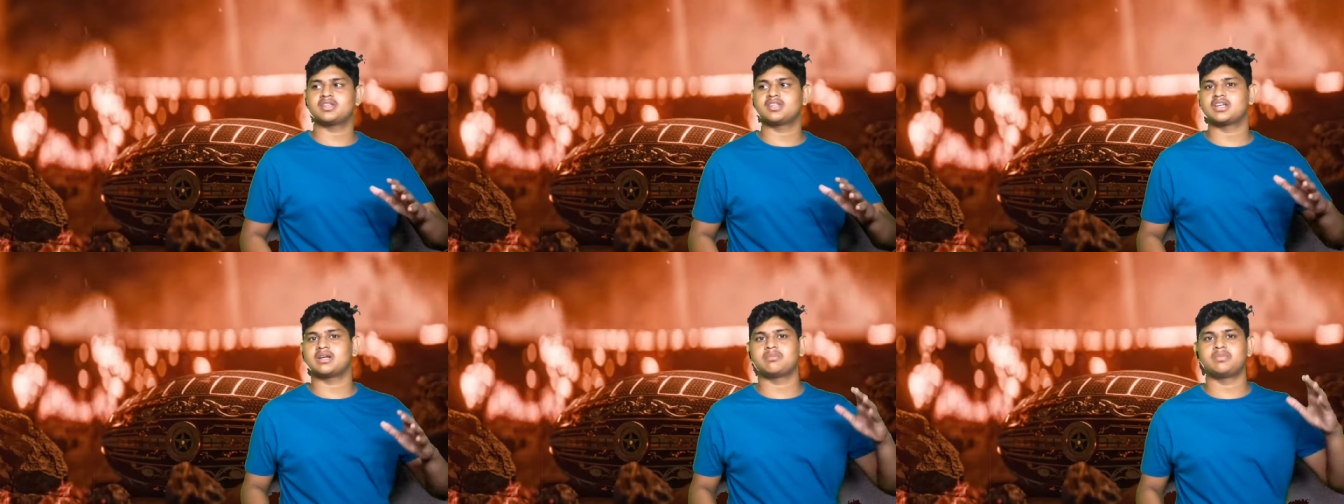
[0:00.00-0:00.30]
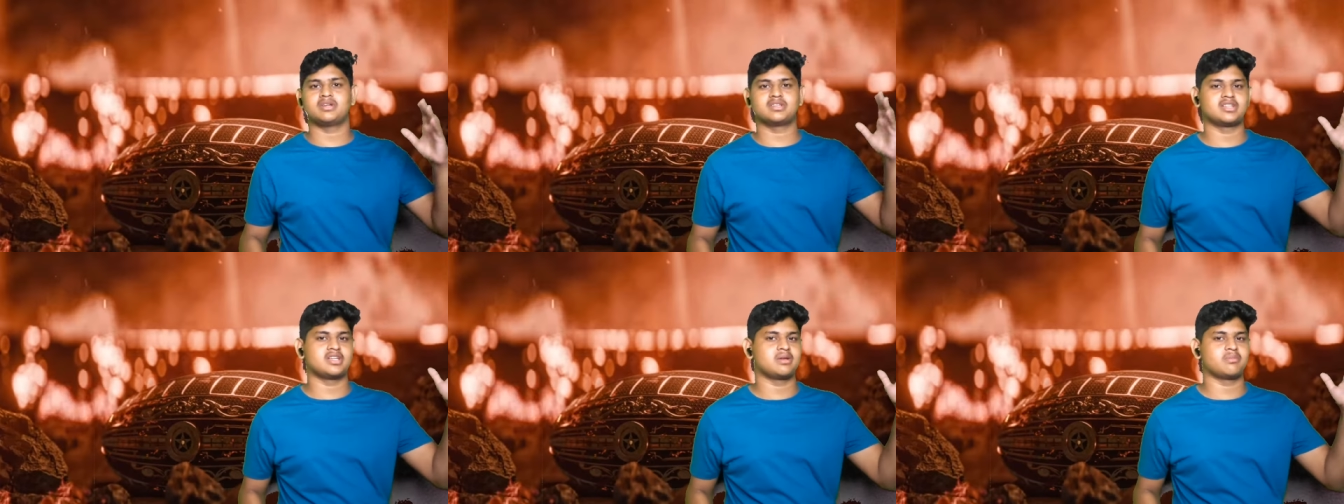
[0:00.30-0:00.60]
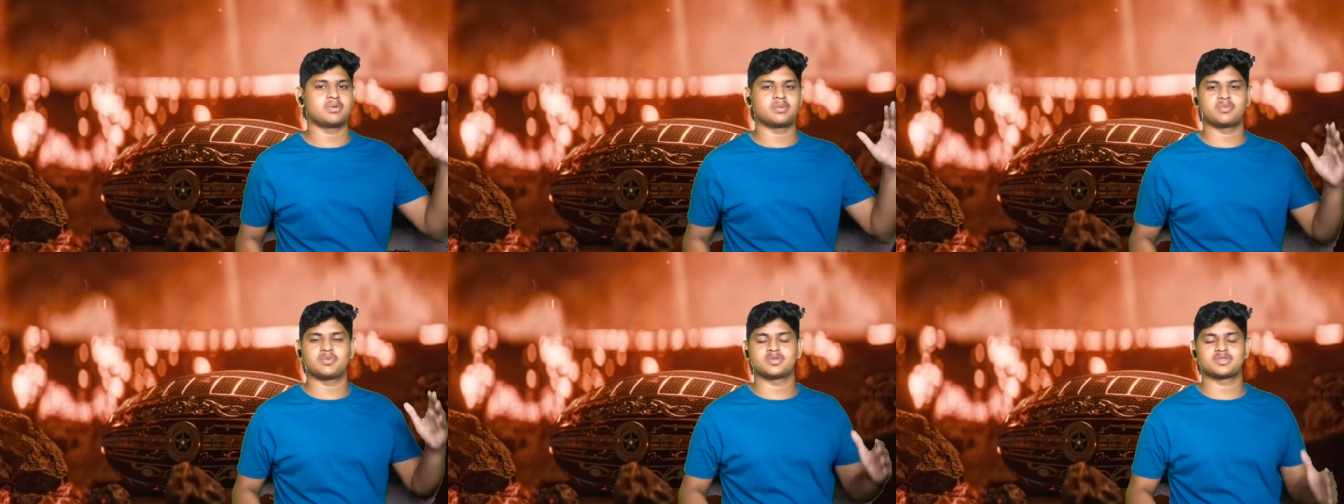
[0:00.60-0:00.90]
Further updates
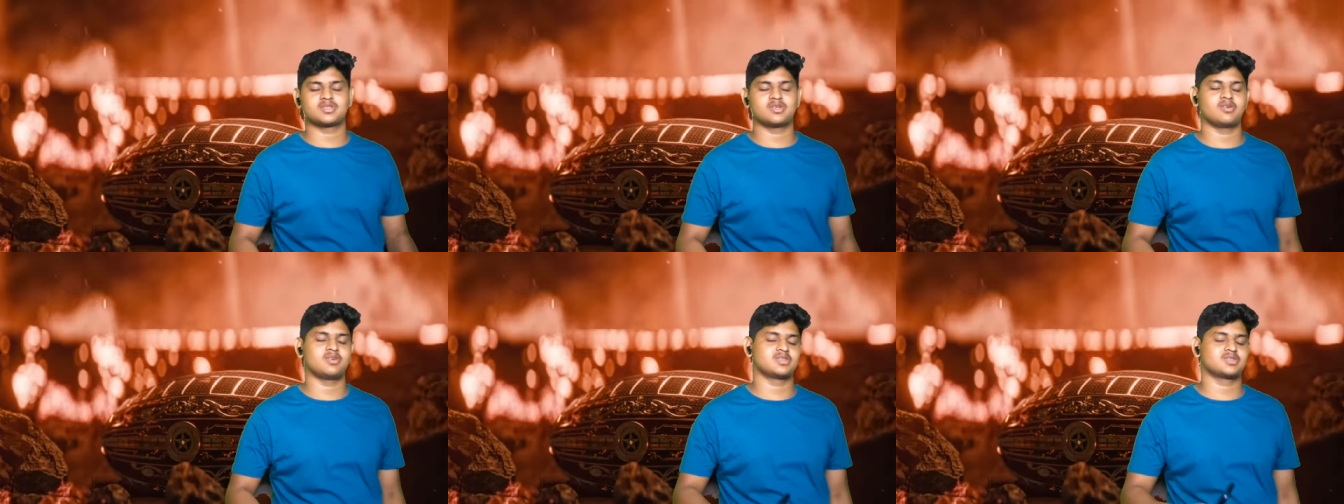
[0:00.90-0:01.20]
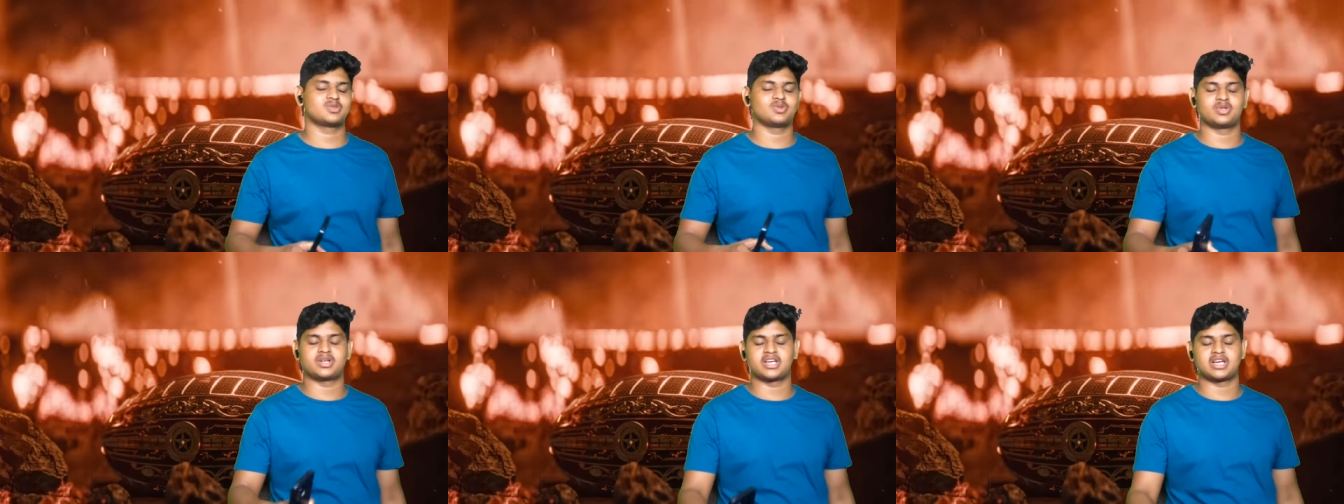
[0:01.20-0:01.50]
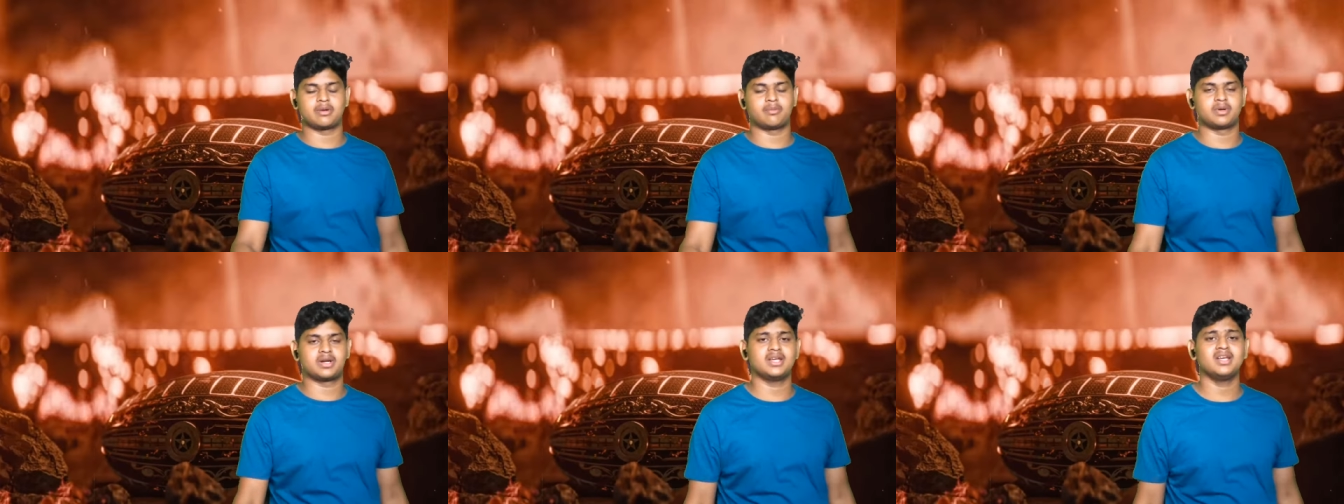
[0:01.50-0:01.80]
and post lost on
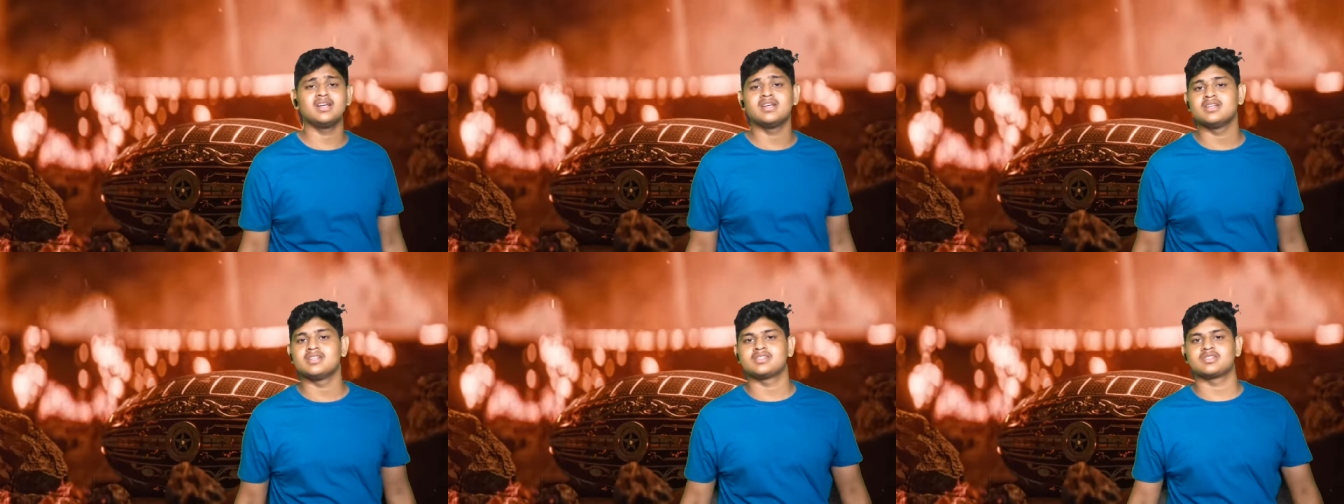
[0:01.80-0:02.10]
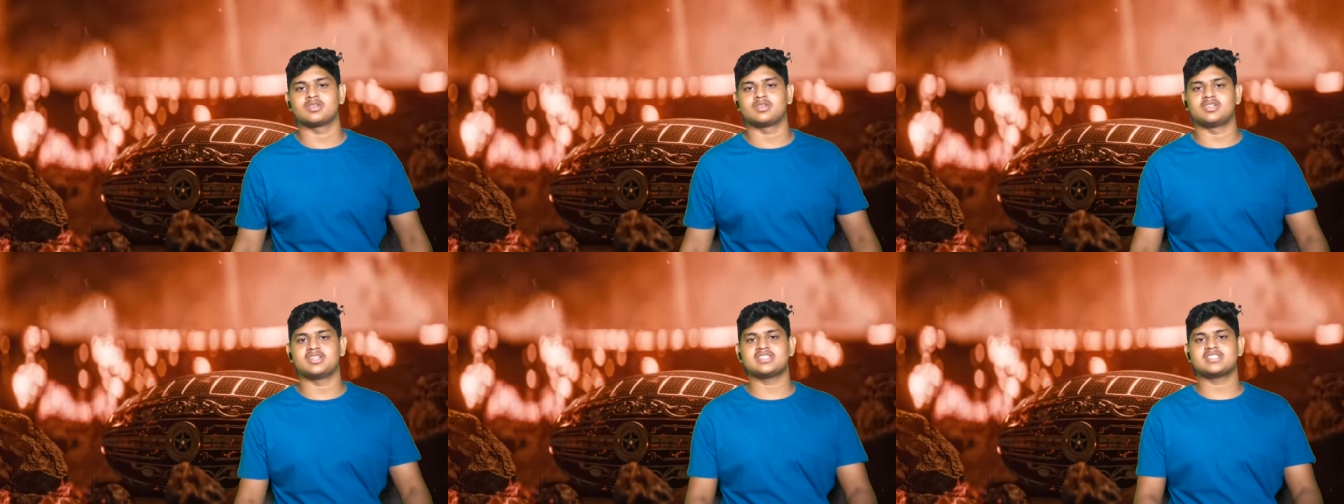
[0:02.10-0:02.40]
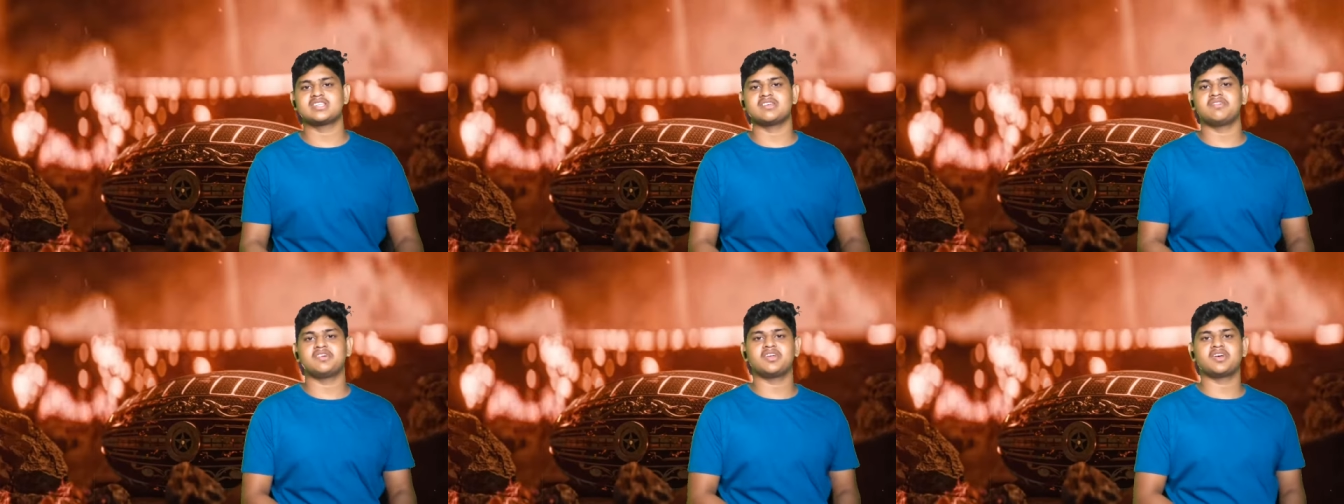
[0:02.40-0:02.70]
Tagabati. So
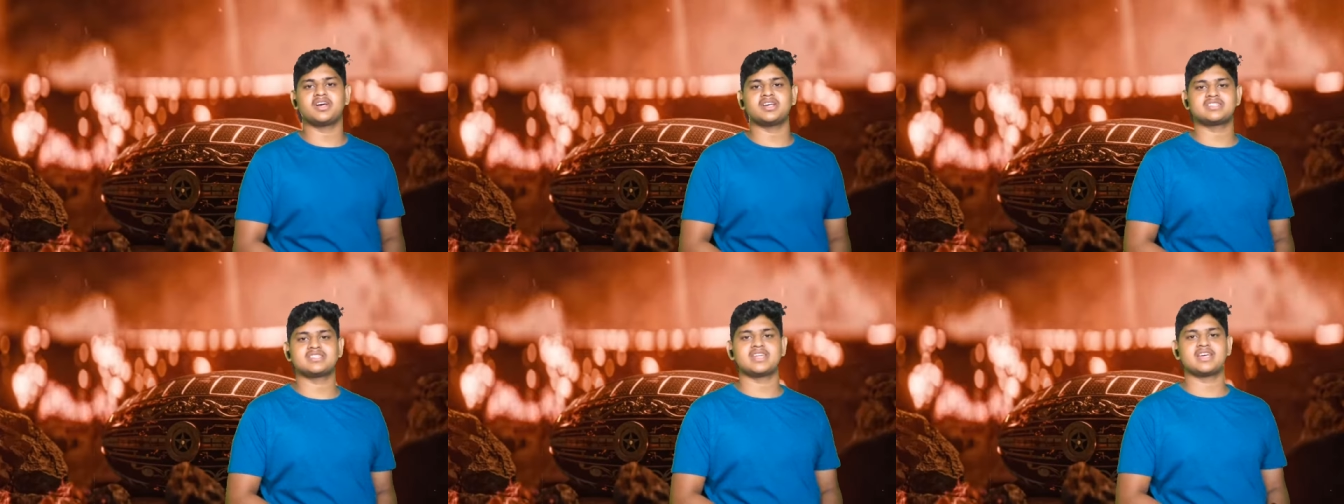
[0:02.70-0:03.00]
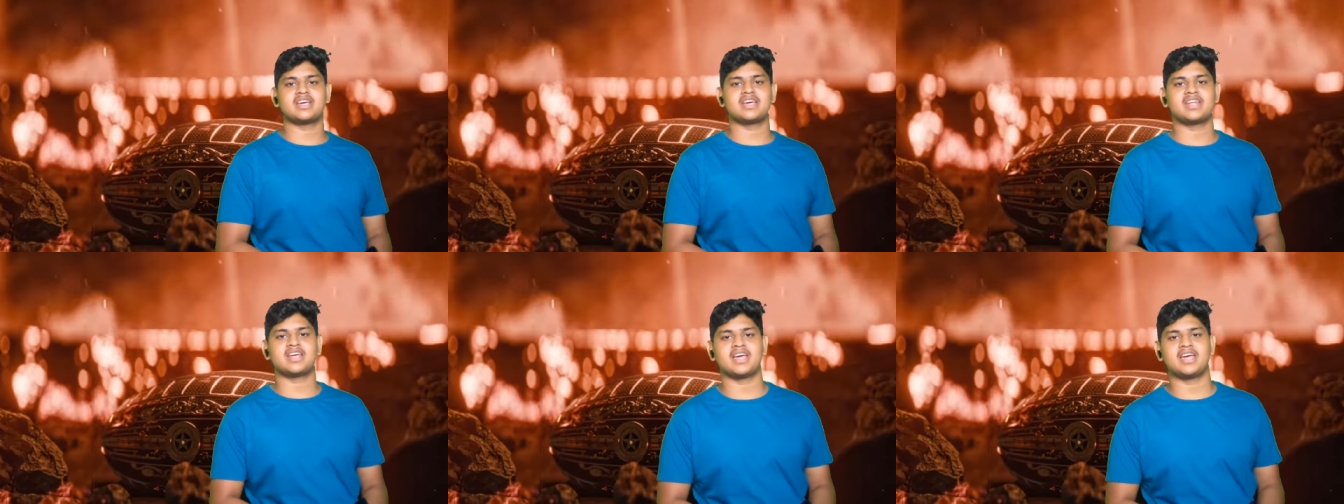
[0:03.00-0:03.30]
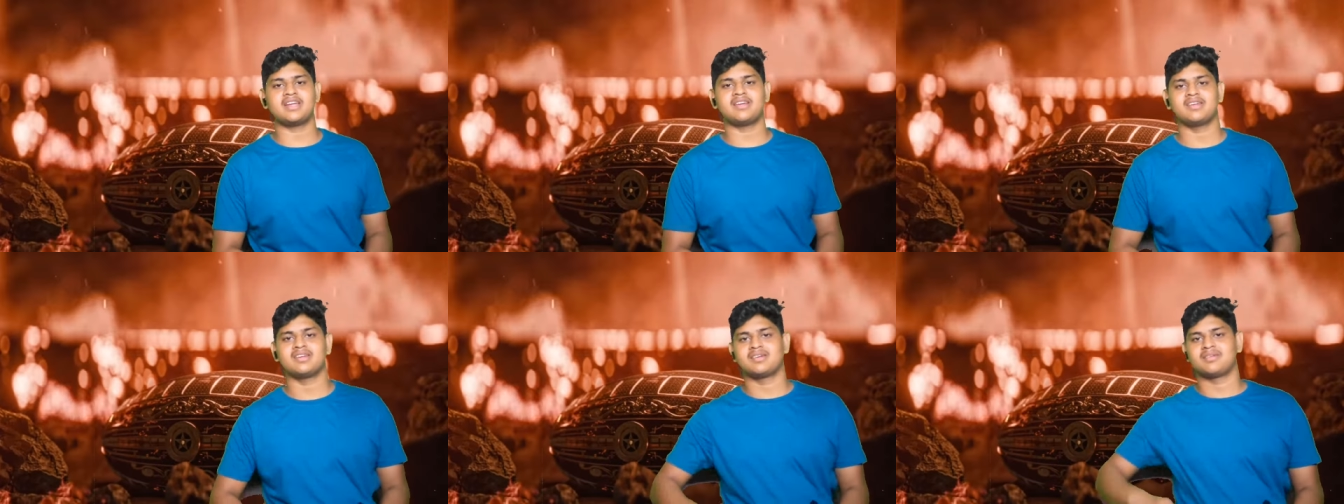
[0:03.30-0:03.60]
this is the video, guys. Take care
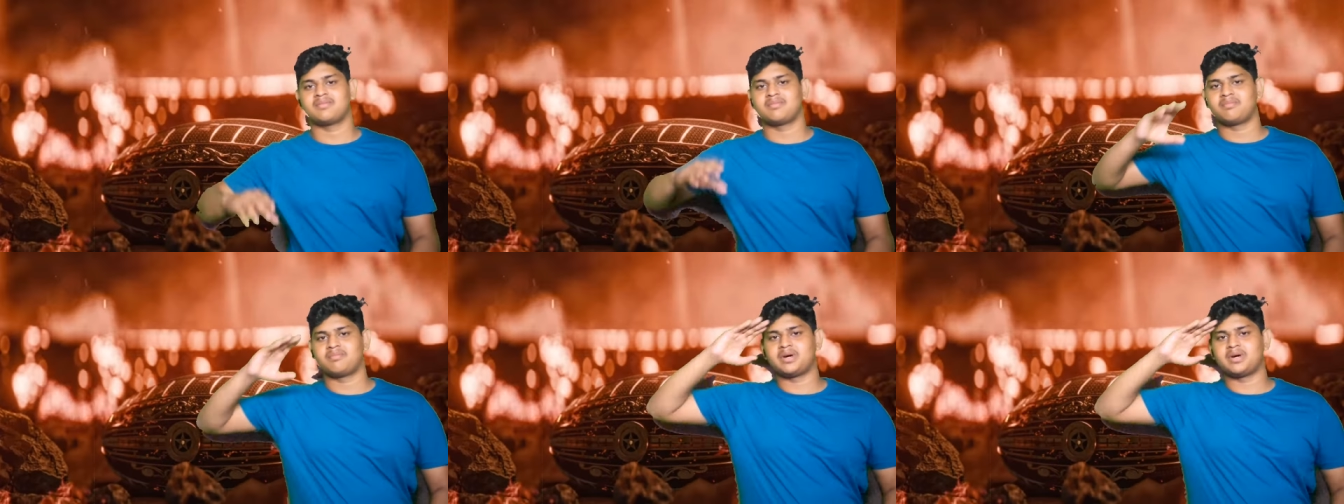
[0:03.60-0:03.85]
again.